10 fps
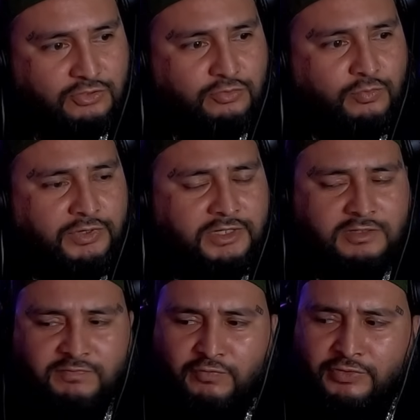where did
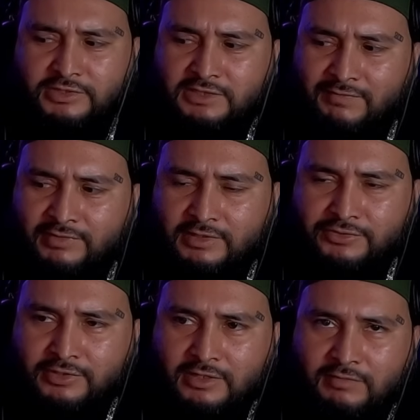the
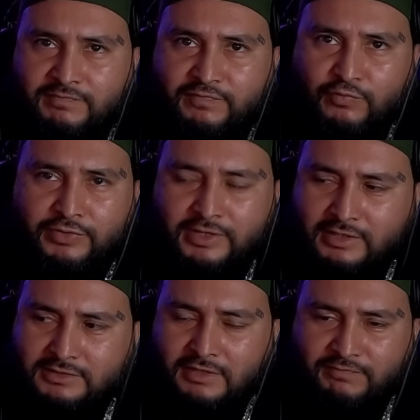4,700 come? 40?
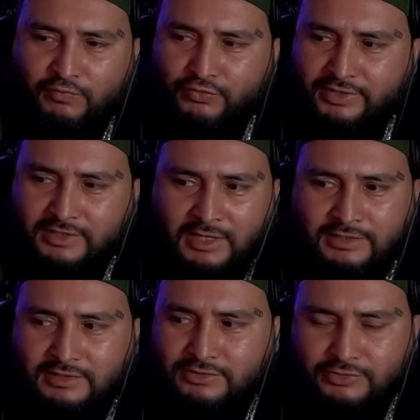He said
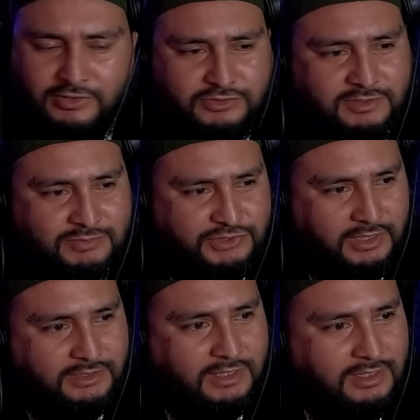4,900 or some shit
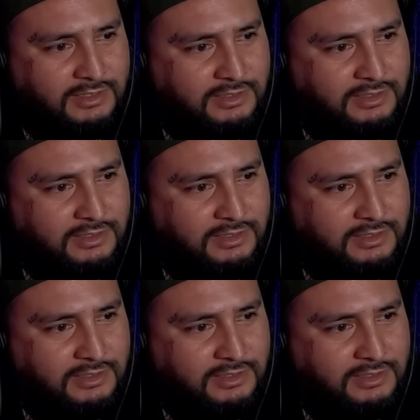like that?